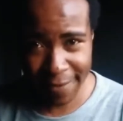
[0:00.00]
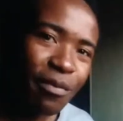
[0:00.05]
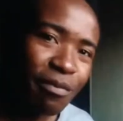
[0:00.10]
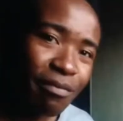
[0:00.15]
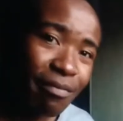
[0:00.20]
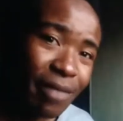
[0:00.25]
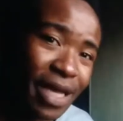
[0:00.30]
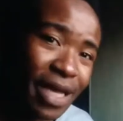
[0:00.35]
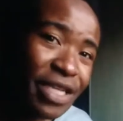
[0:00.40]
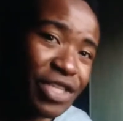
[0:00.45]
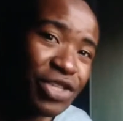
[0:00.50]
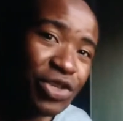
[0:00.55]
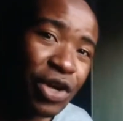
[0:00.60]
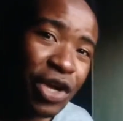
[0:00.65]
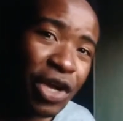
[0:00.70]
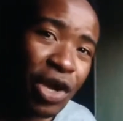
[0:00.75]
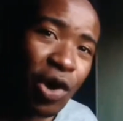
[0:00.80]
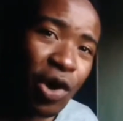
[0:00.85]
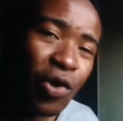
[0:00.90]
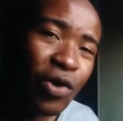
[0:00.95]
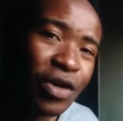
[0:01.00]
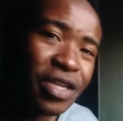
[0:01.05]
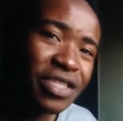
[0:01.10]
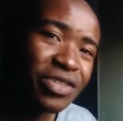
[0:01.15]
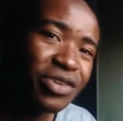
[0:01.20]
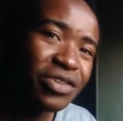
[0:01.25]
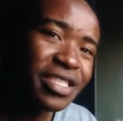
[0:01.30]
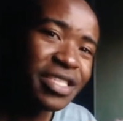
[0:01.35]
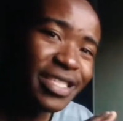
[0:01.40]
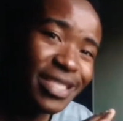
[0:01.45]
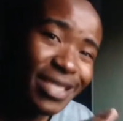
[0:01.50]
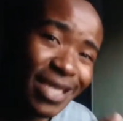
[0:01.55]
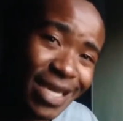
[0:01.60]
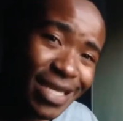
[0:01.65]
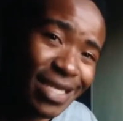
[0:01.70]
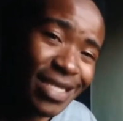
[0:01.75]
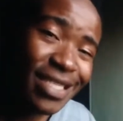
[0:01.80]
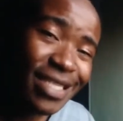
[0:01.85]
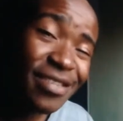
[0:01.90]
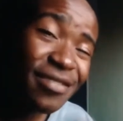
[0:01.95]
Make sure you're always on
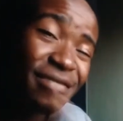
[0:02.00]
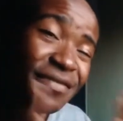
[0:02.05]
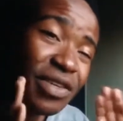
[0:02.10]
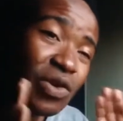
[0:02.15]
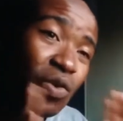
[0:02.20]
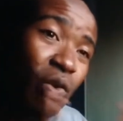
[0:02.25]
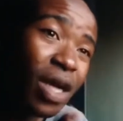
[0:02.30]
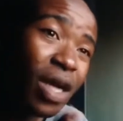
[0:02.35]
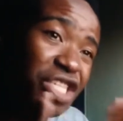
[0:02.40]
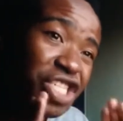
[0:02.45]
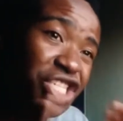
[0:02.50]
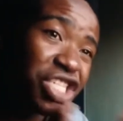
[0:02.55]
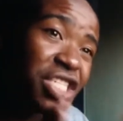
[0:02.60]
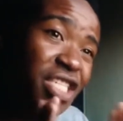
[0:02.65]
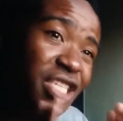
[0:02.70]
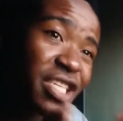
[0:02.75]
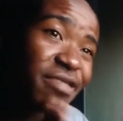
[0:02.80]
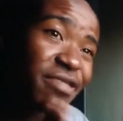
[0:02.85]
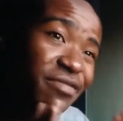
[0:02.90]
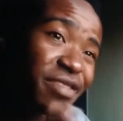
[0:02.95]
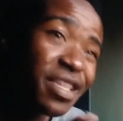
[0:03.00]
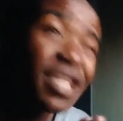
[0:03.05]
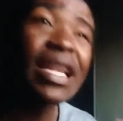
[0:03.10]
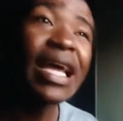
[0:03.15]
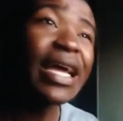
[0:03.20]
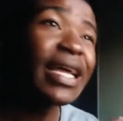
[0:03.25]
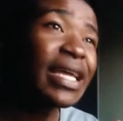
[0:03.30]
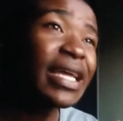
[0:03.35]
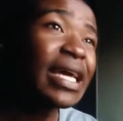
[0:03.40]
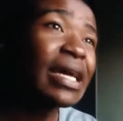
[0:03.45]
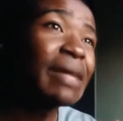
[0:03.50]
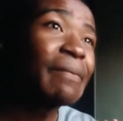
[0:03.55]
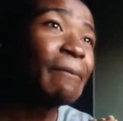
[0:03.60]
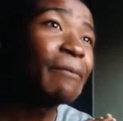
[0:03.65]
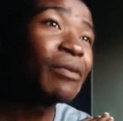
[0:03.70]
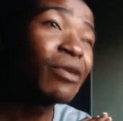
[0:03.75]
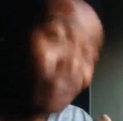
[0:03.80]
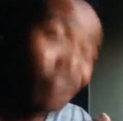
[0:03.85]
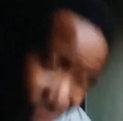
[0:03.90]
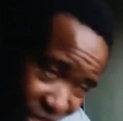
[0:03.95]
DSTV watching TV like a
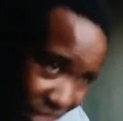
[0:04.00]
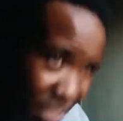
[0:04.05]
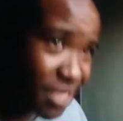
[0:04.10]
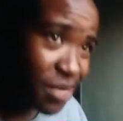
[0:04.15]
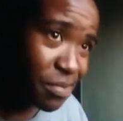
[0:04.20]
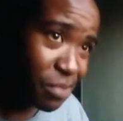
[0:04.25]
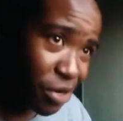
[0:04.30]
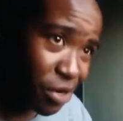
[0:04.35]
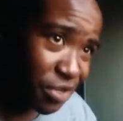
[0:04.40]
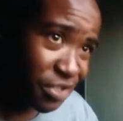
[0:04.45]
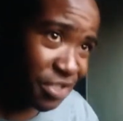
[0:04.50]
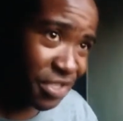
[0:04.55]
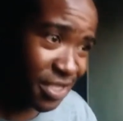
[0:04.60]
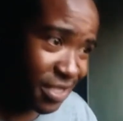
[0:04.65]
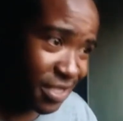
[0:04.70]
crazy person.